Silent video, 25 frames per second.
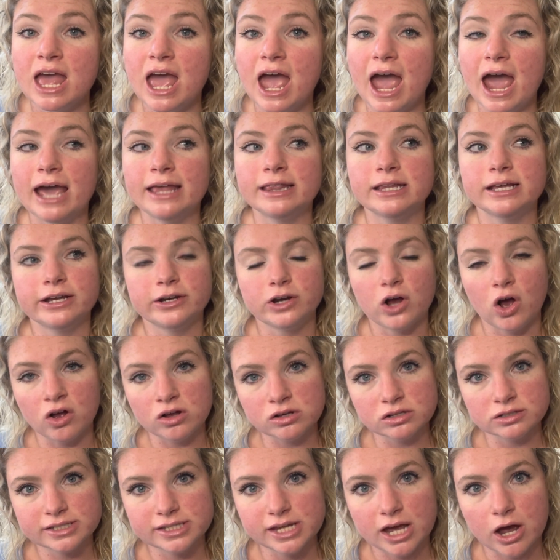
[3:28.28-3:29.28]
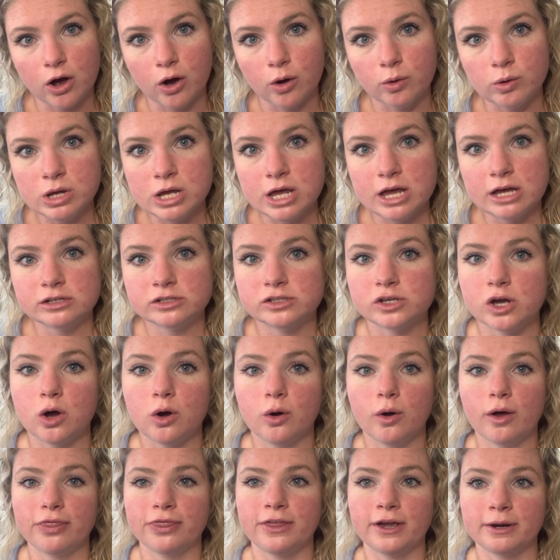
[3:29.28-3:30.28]
And then also,
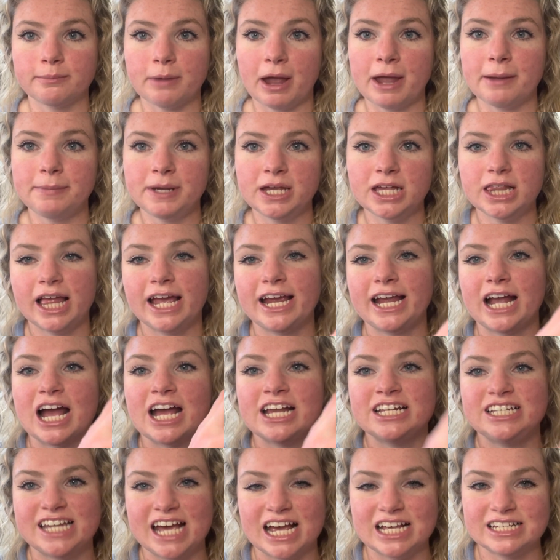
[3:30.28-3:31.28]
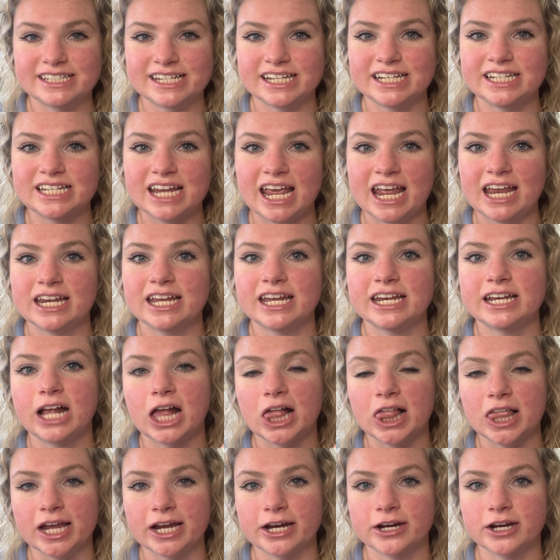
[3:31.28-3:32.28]
so there might be like a designated
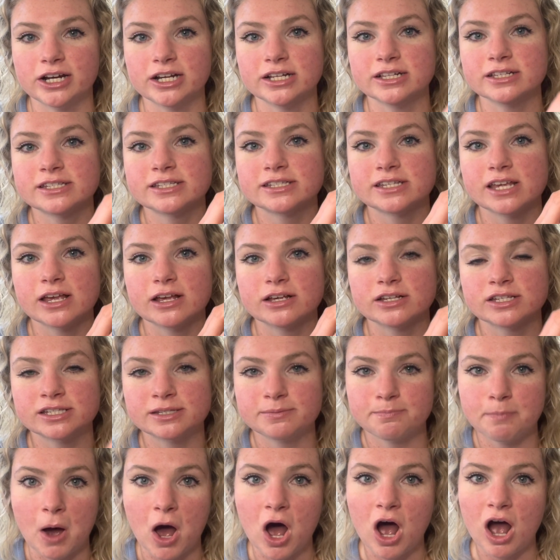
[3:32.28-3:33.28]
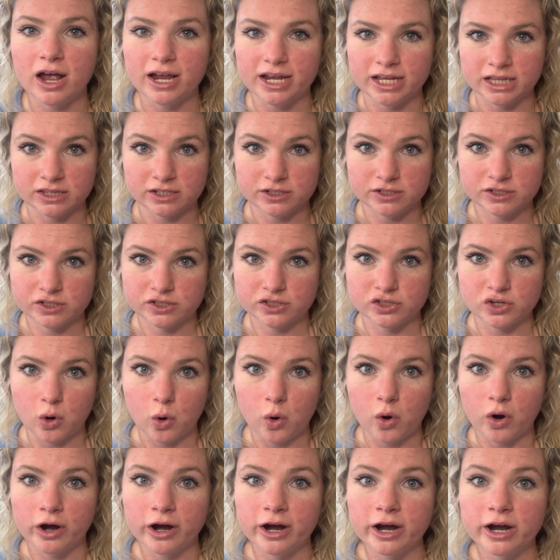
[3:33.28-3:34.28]
clearance spot in the
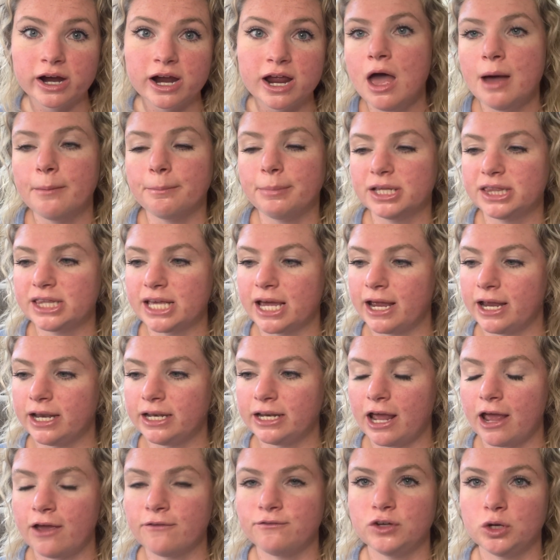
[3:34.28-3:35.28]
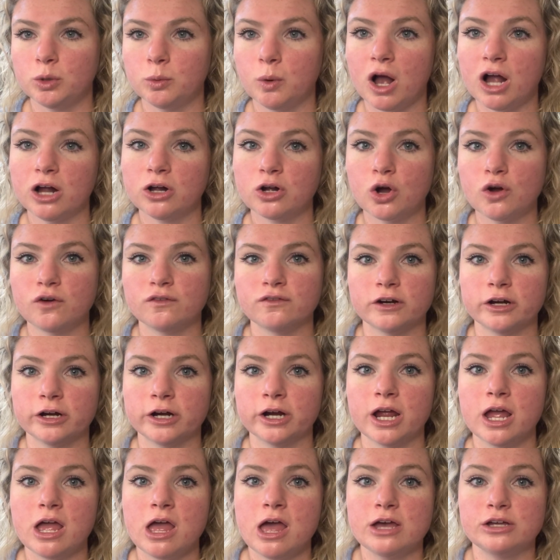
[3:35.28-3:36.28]
store, but then if you walk
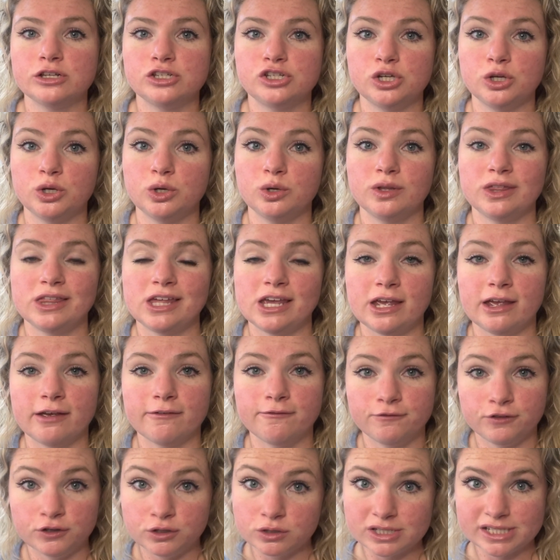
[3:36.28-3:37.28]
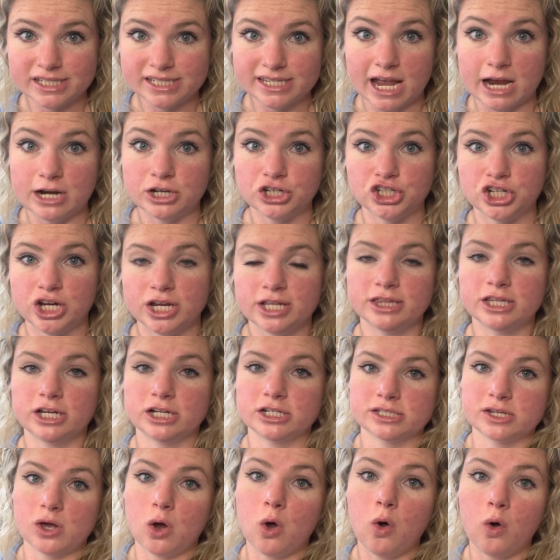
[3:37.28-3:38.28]
over to the food section,
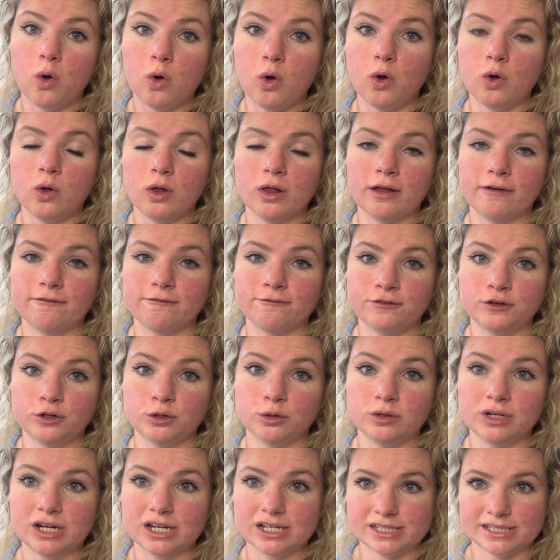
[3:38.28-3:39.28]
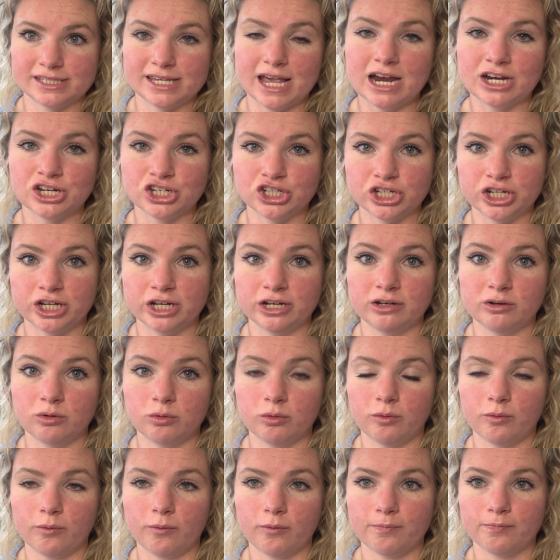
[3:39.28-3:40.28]
there's a whole food
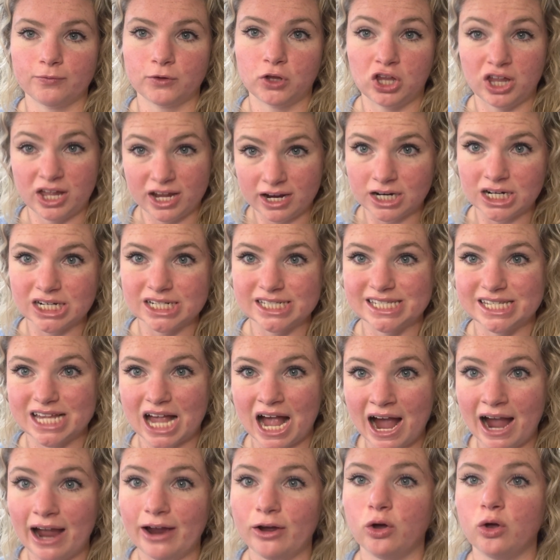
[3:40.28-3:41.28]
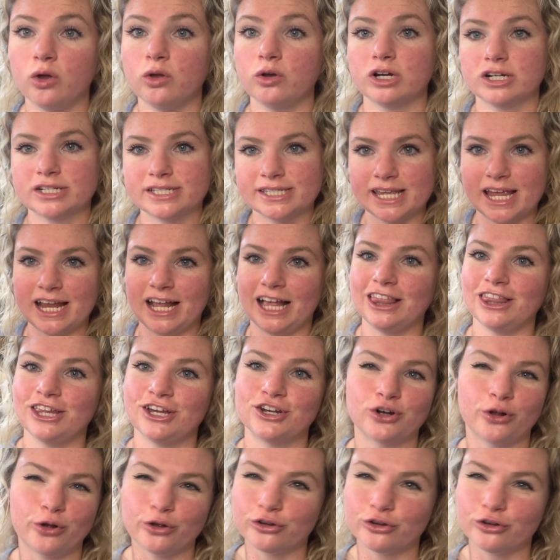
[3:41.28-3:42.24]
section clearance aisle, or it's like a little